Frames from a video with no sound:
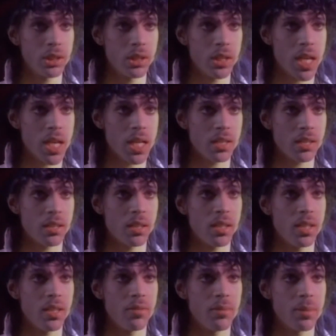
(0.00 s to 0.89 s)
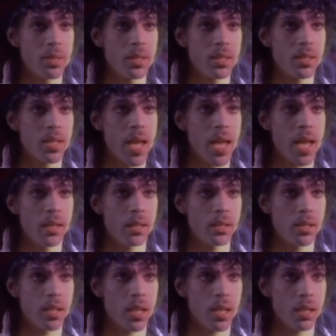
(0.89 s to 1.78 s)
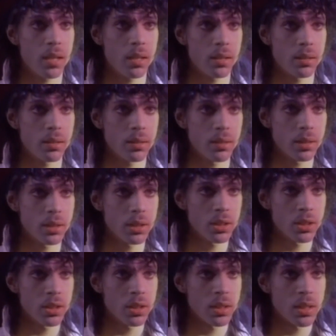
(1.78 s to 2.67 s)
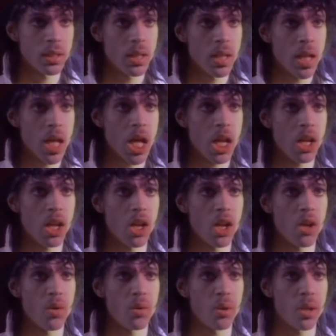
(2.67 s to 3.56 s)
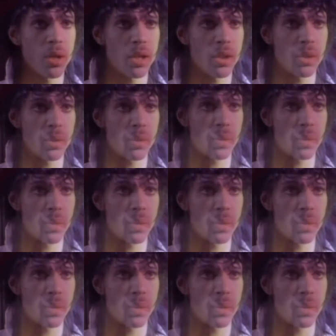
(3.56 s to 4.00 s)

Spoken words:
facts: Prince played all the instruments in this song,